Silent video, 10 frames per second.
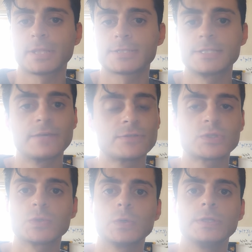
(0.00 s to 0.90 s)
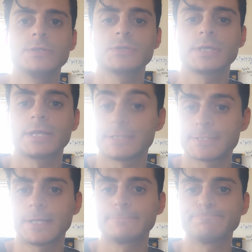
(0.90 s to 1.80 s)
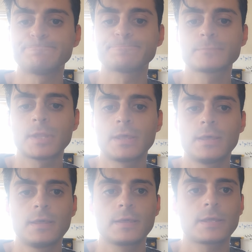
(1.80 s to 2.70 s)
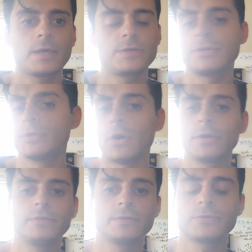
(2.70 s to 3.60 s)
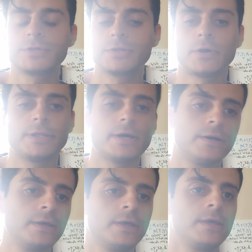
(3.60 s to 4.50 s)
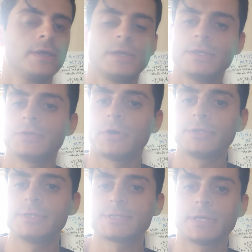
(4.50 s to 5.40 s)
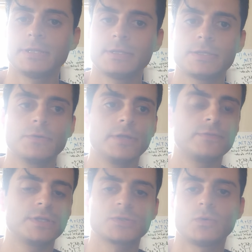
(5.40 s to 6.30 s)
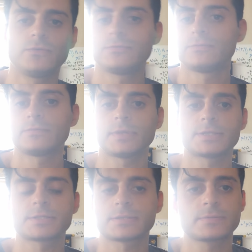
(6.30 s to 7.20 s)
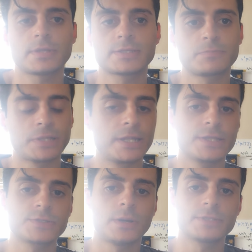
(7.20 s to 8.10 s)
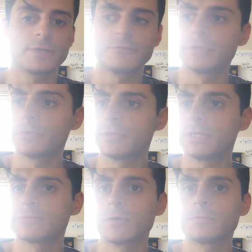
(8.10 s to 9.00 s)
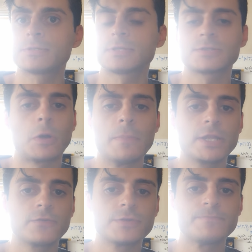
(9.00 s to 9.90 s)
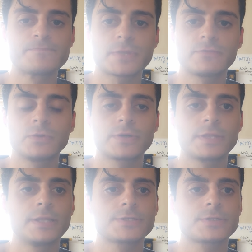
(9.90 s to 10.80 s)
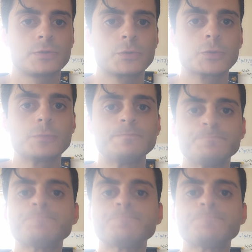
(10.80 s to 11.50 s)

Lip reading: It's never too early to get a head start. Okay, Year 9, you're in Year 9 now. Year 9, Year 10, Year 11, Year 12. That's plenty of time to get familiar with these verbs. There's not many of them if you look at the list on Google.